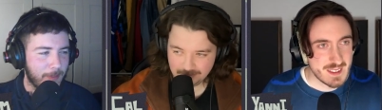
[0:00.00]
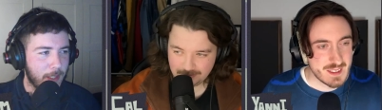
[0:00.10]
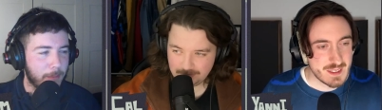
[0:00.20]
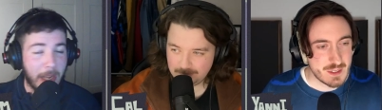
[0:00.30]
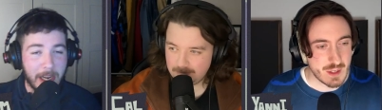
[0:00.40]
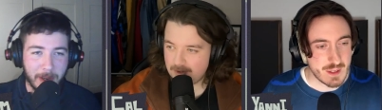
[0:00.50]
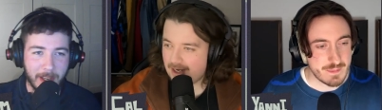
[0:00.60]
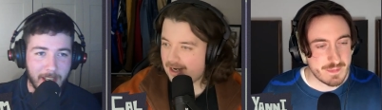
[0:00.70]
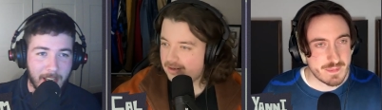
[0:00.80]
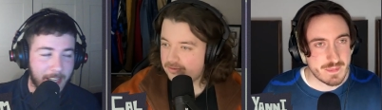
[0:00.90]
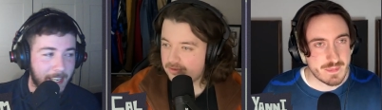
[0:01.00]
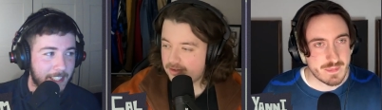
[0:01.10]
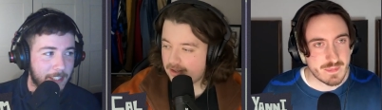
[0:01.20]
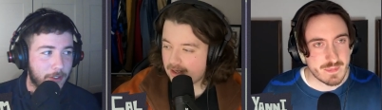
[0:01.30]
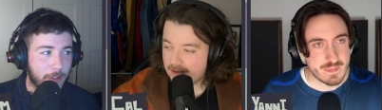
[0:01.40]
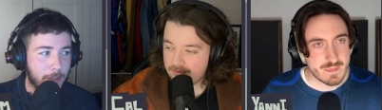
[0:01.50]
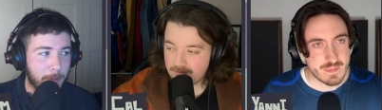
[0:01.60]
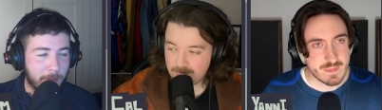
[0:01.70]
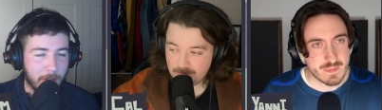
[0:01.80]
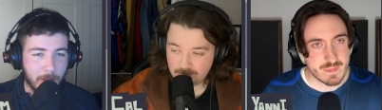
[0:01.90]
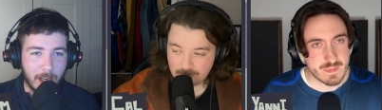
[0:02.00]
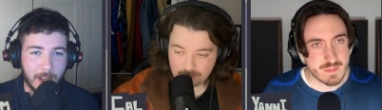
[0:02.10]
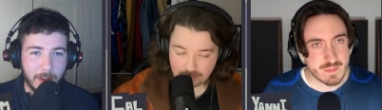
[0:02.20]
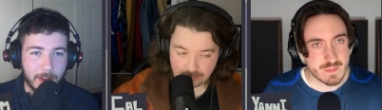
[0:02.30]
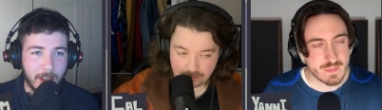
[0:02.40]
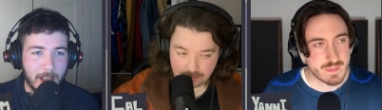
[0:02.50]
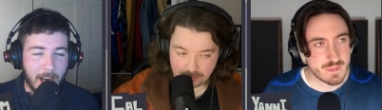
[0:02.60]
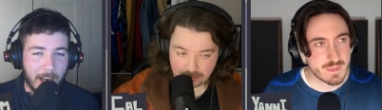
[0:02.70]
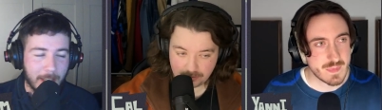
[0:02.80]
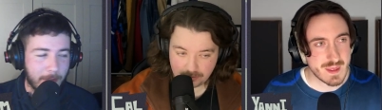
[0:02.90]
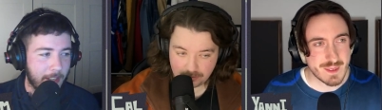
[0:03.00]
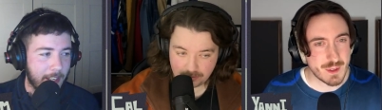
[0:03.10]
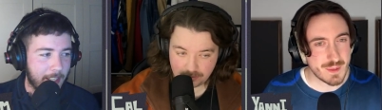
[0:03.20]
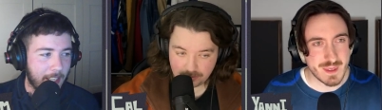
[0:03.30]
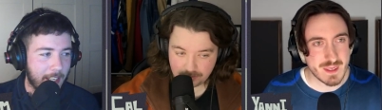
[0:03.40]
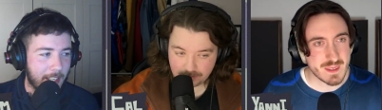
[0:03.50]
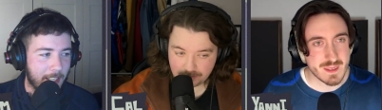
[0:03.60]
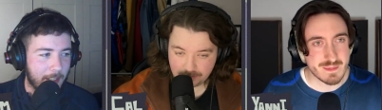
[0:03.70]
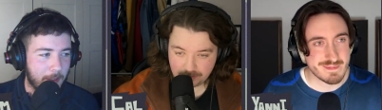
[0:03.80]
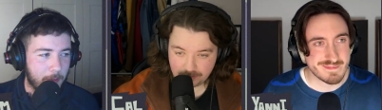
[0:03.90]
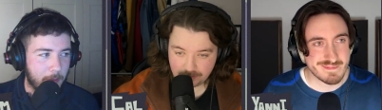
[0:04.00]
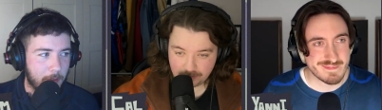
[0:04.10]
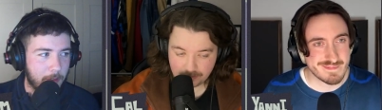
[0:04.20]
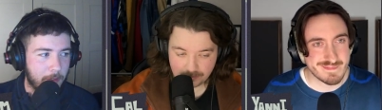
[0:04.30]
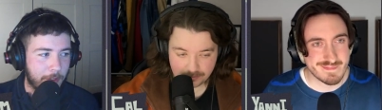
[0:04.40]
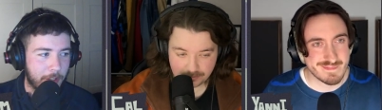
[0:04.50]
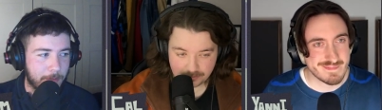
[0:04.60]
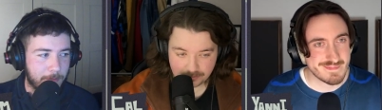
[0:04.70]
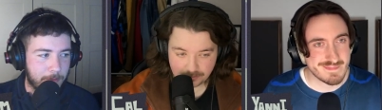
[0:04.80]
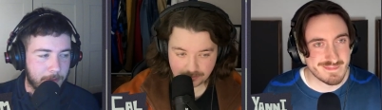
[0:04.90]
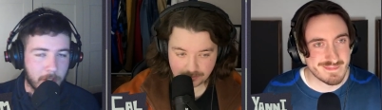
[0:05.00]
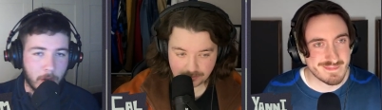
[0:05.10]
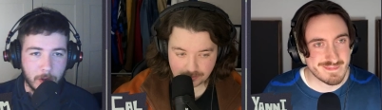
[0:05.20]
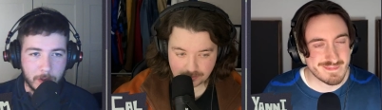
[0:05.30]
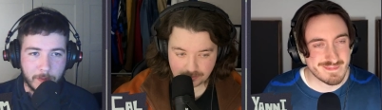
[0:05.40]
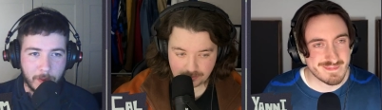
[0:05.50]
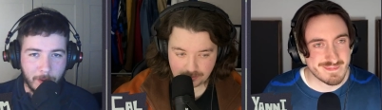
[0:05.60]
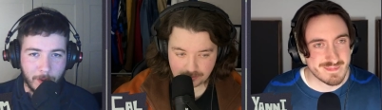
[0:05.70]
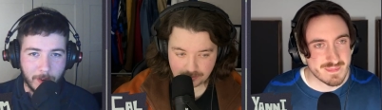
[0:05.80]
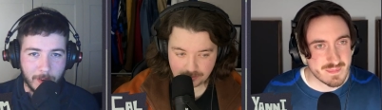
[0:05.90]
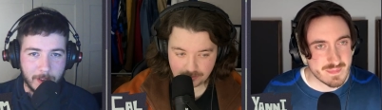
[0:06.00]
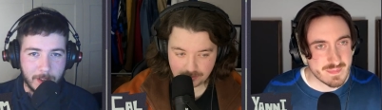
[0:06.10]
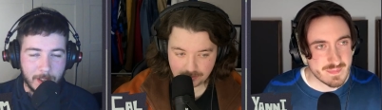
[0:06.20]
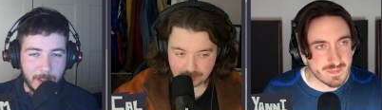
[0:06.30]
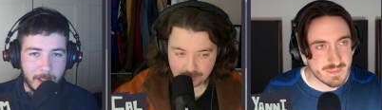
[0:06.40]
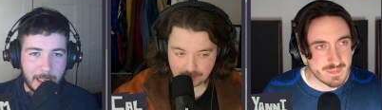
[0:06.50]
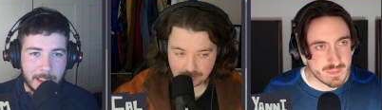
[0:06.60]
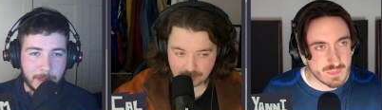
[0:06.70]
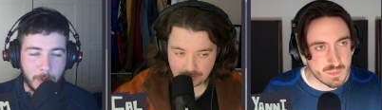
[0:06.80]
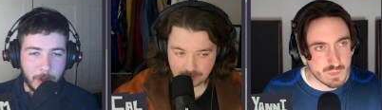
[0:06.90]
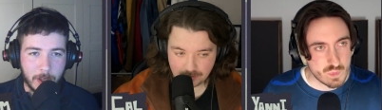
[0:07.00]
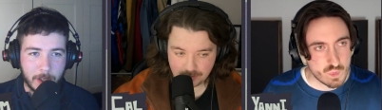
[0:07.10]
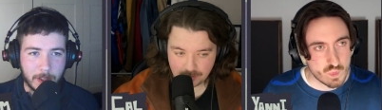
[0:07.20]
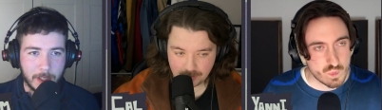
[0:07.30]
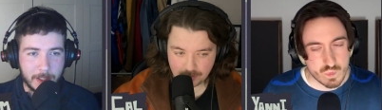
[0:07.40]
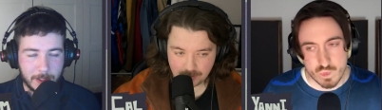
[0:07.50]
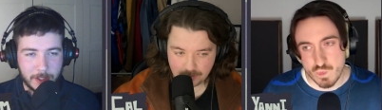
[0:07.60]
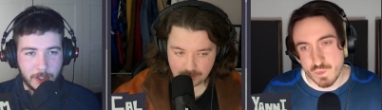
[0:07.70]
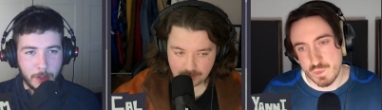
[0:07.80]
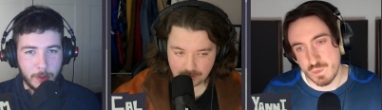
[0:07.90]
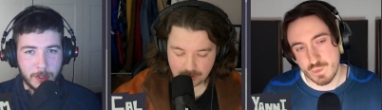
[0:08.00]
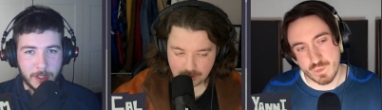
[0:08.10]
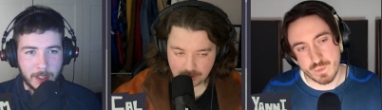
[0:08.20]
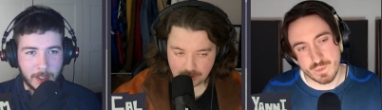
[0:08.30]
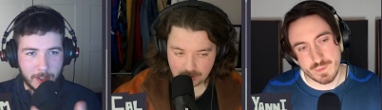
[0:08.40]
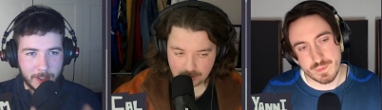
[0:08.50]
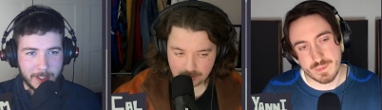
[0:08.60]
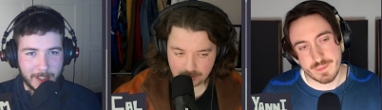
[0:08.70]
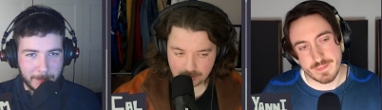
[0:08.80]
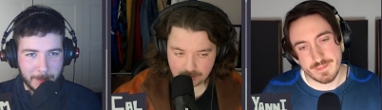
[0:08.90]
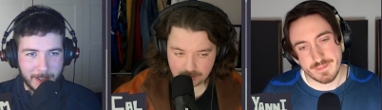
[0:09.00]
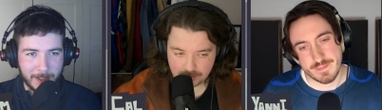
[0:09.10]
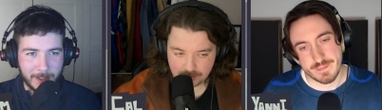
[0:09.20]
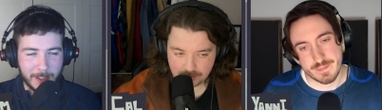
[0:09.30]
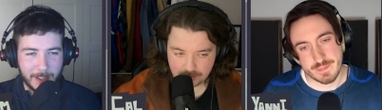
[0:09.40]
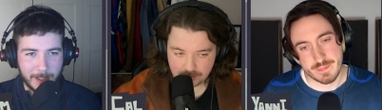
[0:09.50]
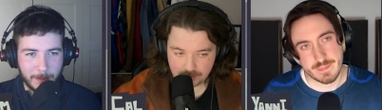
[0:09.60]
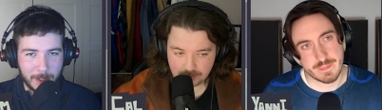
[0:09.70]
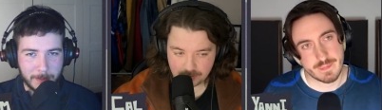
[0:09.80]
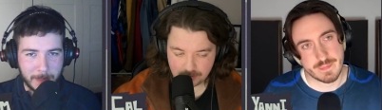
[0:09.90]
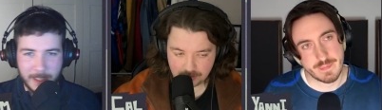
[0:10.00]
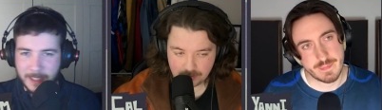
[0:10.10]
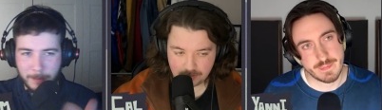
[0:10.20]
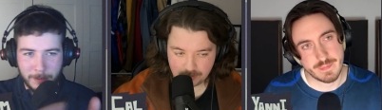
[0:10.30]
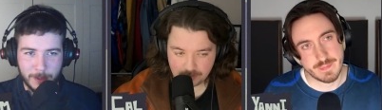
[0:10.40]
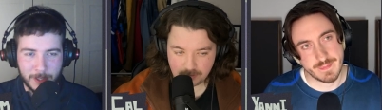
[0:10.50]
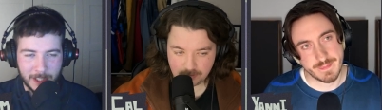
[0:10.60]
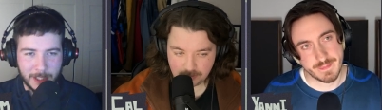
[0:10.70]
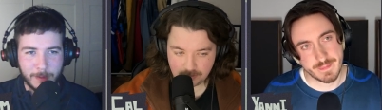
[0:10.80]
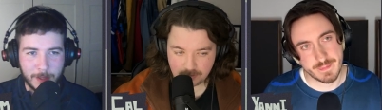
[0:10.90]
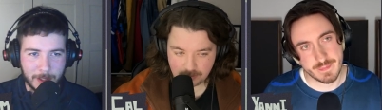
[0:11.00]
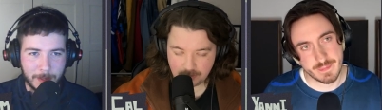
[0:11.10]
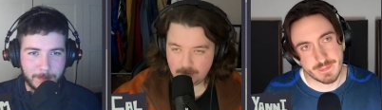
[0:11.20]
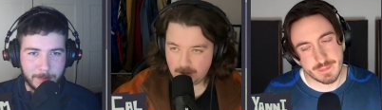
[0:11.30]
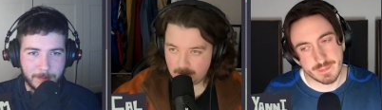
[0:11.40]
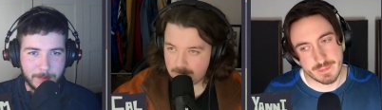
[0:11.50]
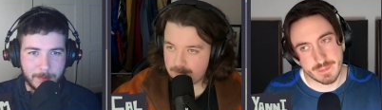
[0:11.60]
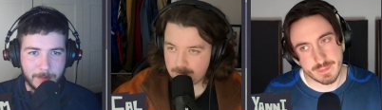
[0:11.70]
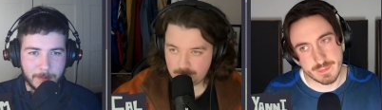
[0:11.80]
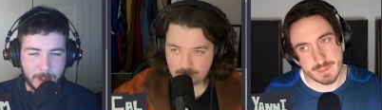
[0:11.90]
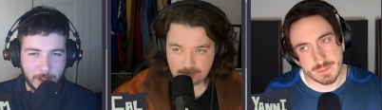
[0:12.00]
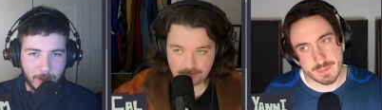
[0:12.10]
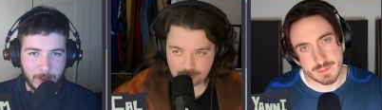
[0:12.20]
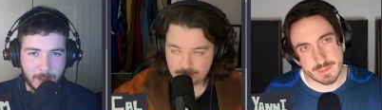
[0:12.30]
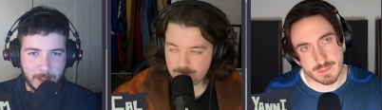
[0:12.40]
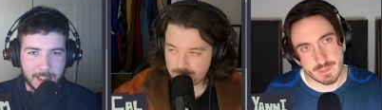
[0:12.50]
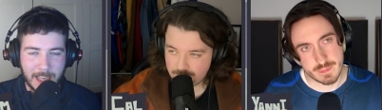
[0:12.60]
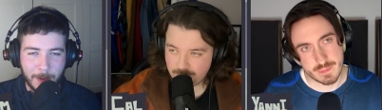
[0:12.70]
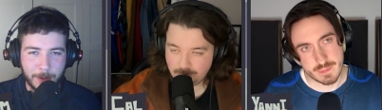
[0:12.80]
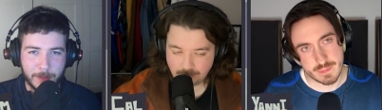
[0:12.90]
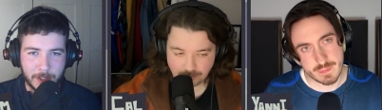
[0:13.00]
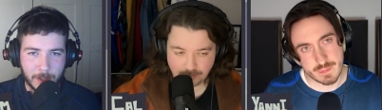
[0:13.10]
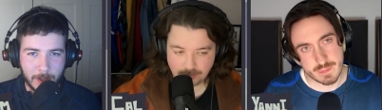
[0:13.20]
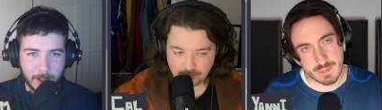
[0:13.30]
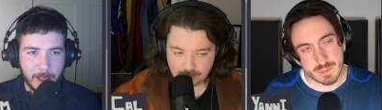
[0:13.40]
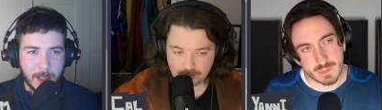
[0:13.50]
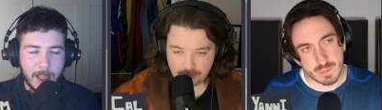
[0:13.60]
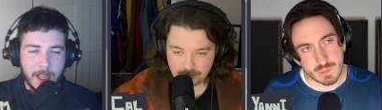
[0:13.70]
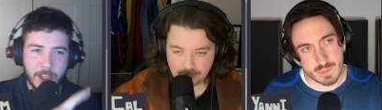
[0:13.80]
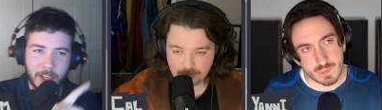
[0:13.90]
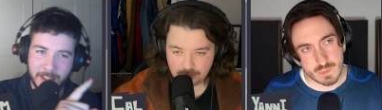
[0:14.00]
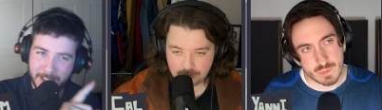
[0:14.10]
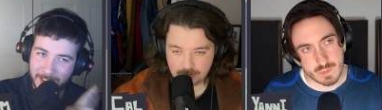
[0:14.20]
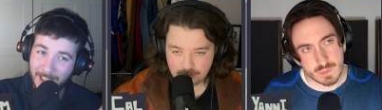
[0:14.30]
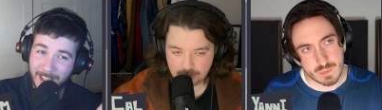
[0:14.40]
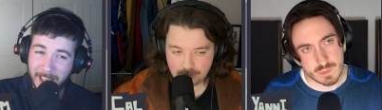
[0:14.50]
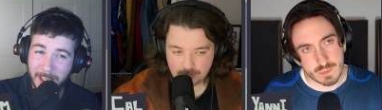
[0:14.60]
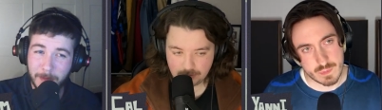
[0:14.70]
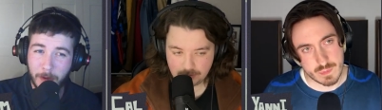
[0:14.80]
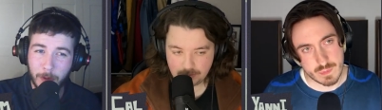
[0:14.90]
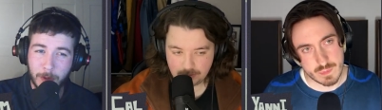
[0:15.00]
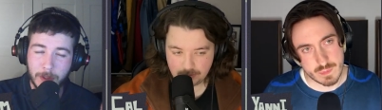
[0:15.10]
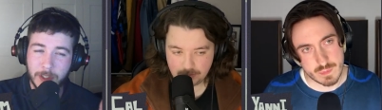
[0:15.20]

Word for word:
Speaker 1: But anyway, it is I'm, introduced I'm, beforehand, and I think like for the song floor, it's work. It's used in an artistic manner in which makes absolute sense within the yeah. The song, the sound of the song. You can still hear the vocals,